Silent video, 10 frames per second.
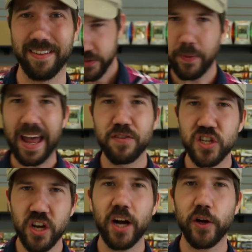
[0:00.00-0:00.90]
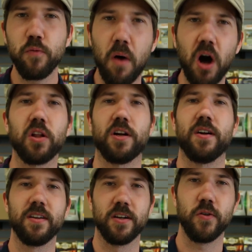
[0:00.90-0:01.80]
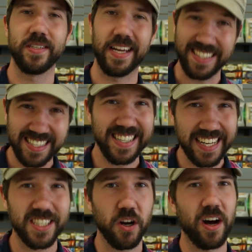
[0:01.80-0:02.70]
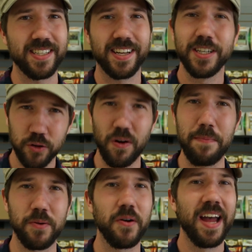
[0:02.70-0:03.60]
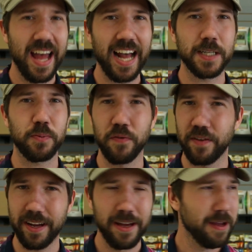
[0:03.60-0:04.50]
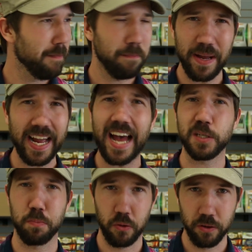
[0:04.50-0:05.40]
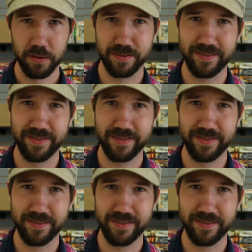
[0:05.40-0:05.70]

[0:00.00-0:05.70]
So we have Sabu Mahler, who is a 6-cost, trample, hexproofing, big-ass bull